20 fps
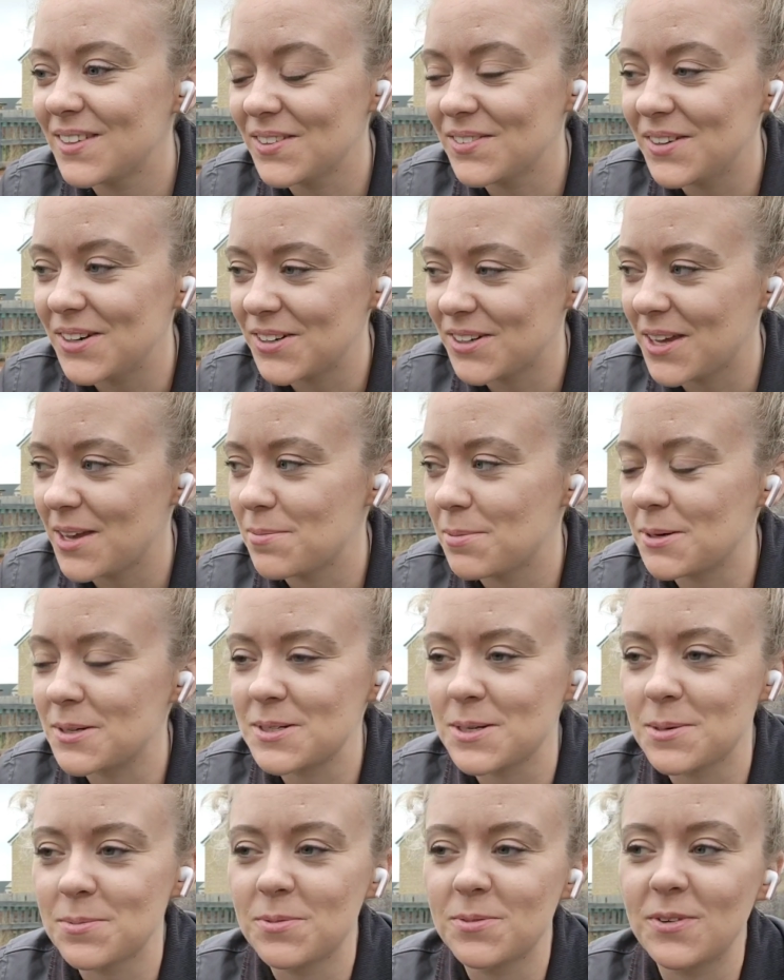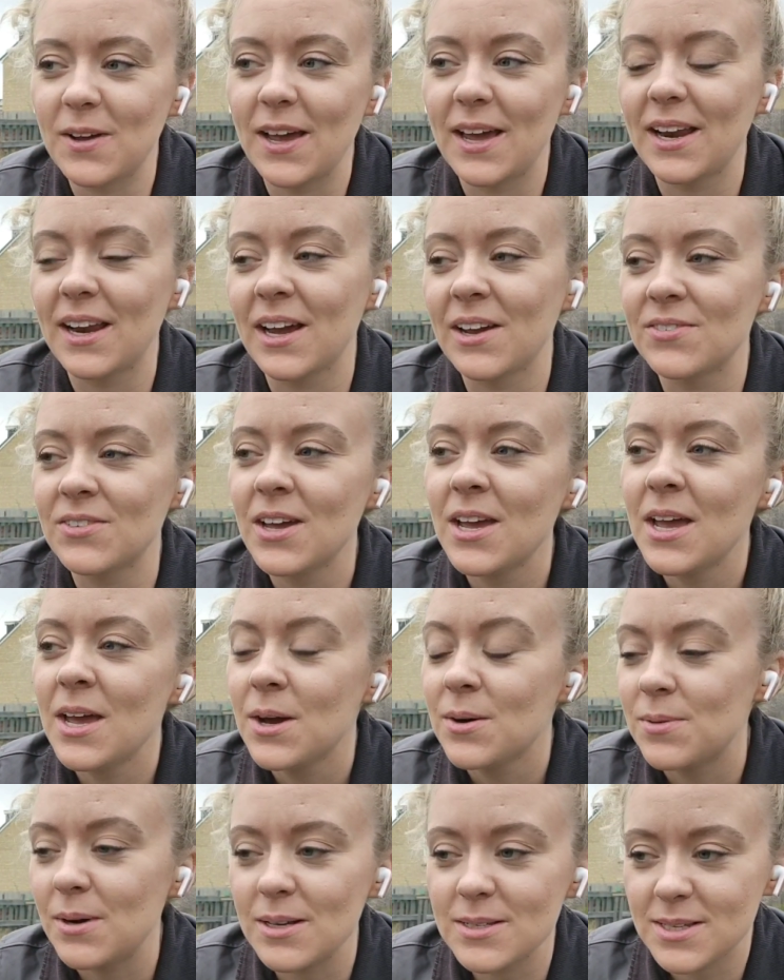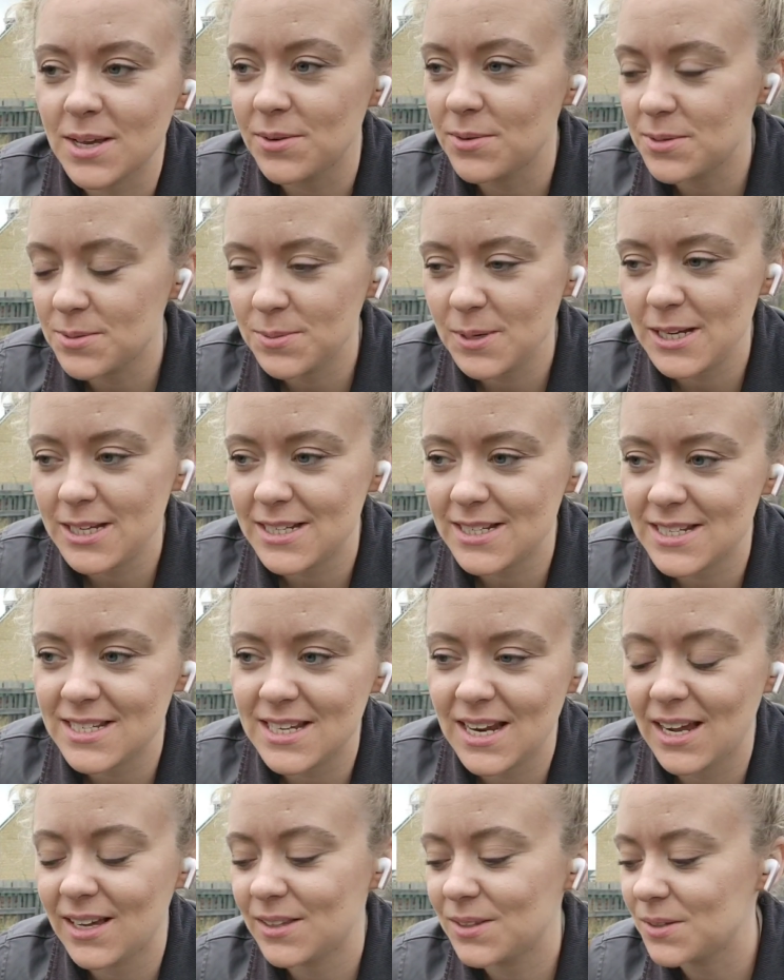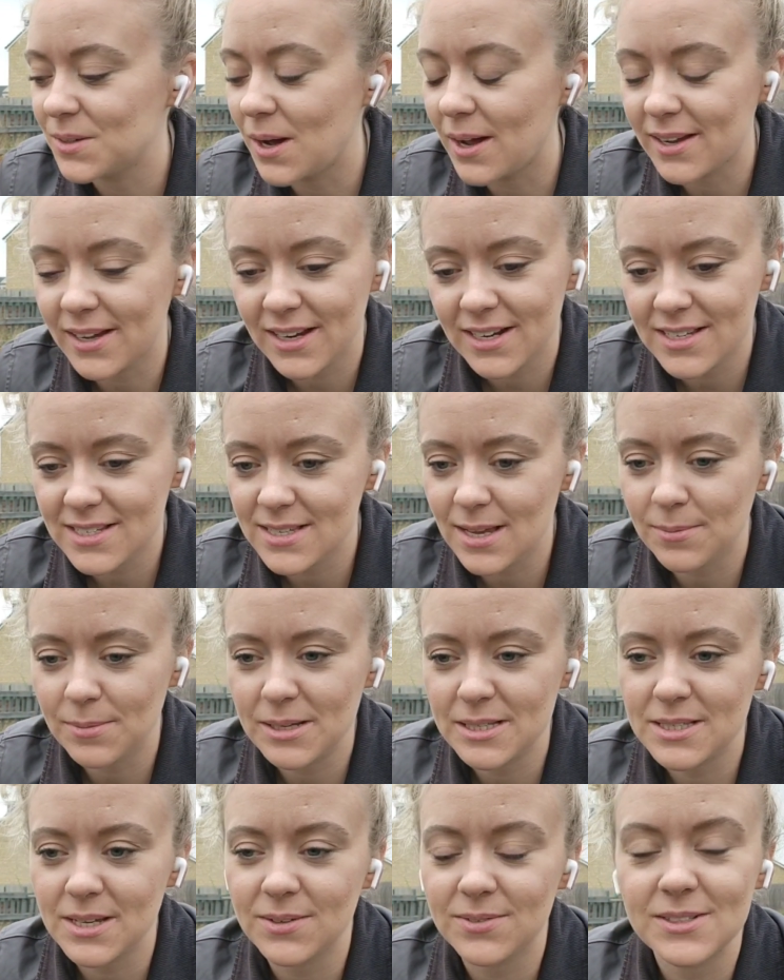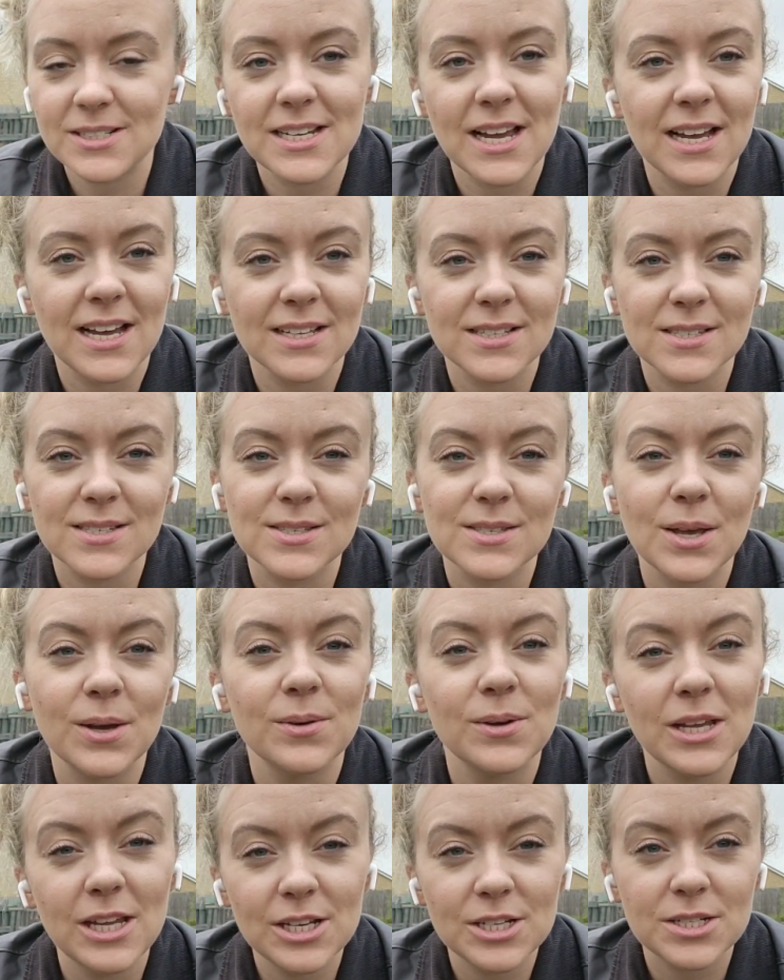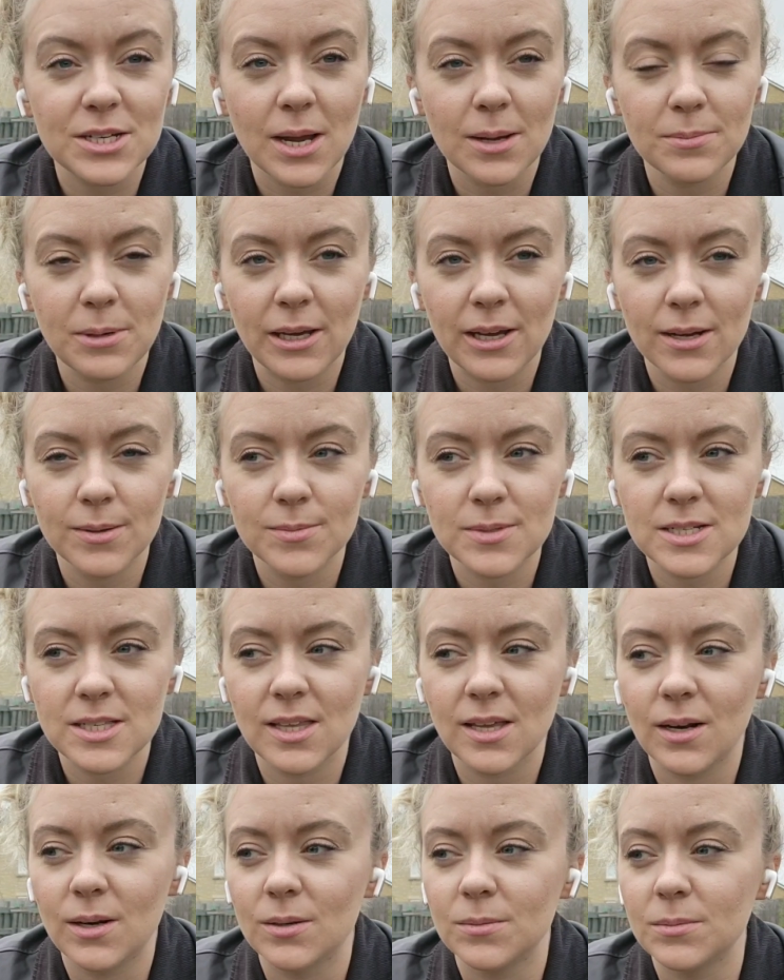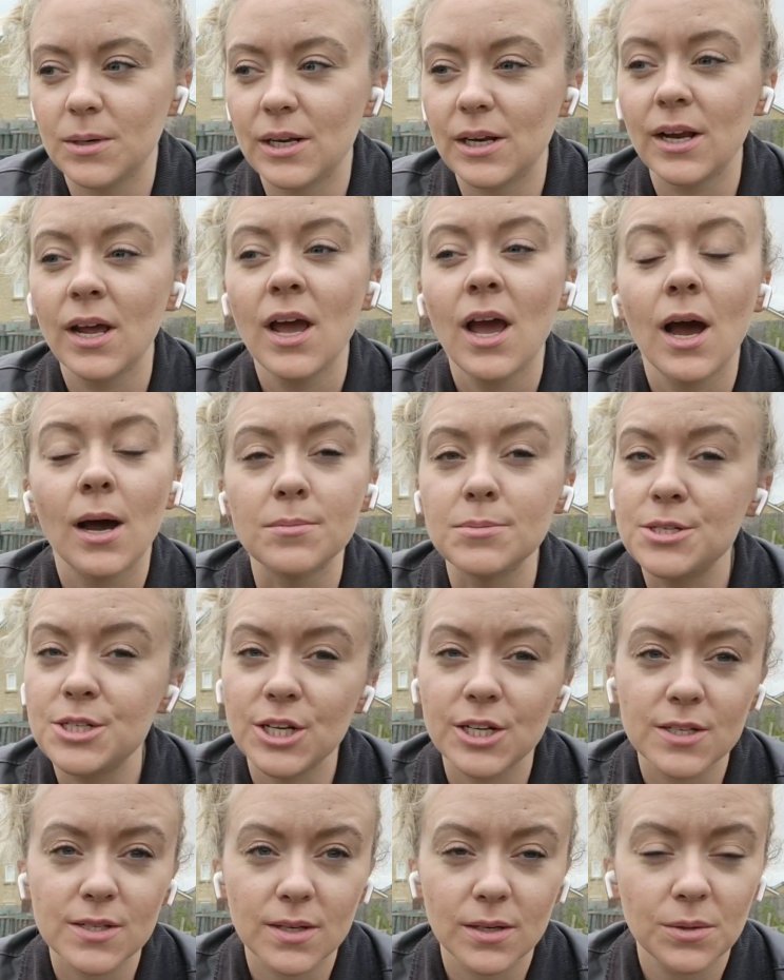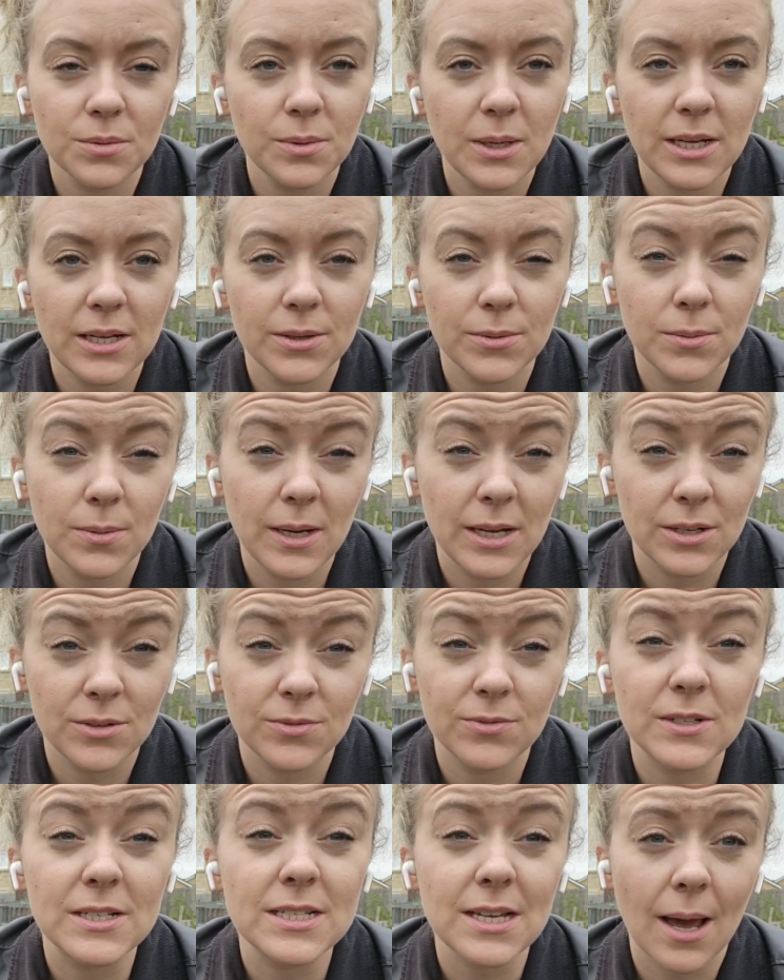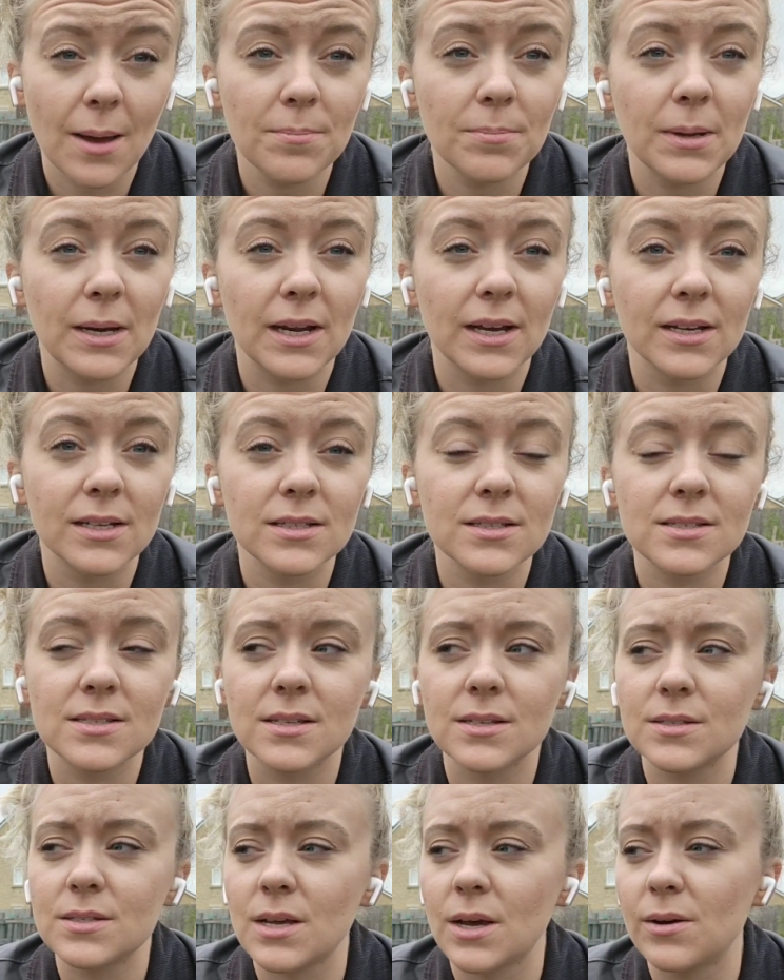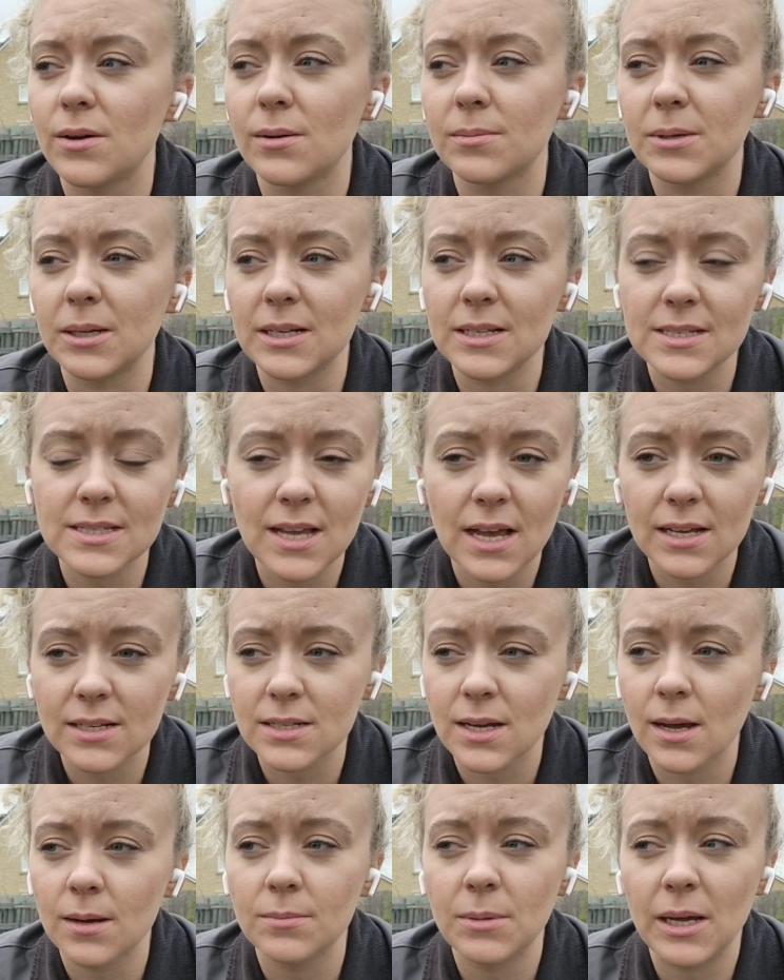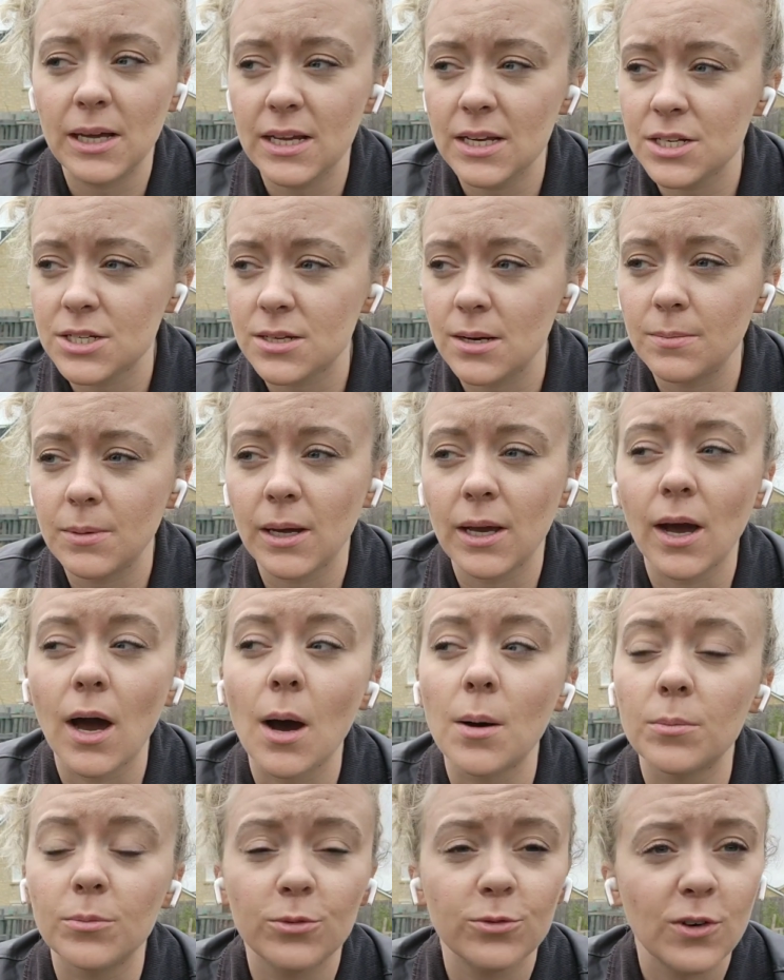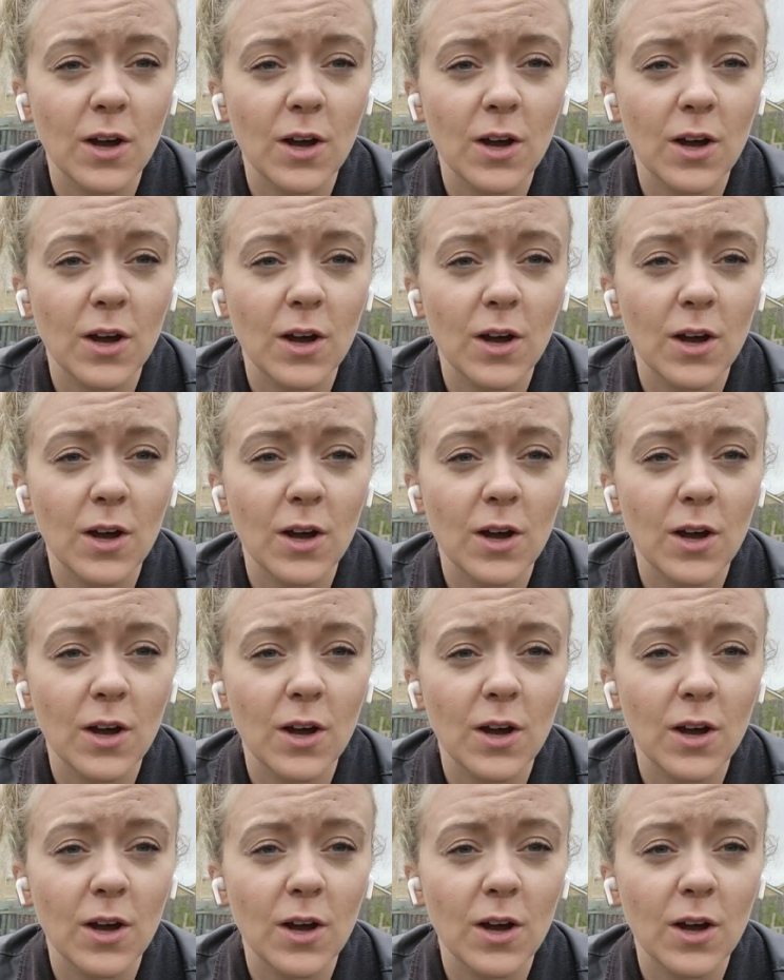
we will keep on top of it. And whilst I was weeding today, I thought I'm going to set myself a task. So each time I come to the allotment, I'm just going to weed for 10 minutes. So I'm going to set a timer each time I come.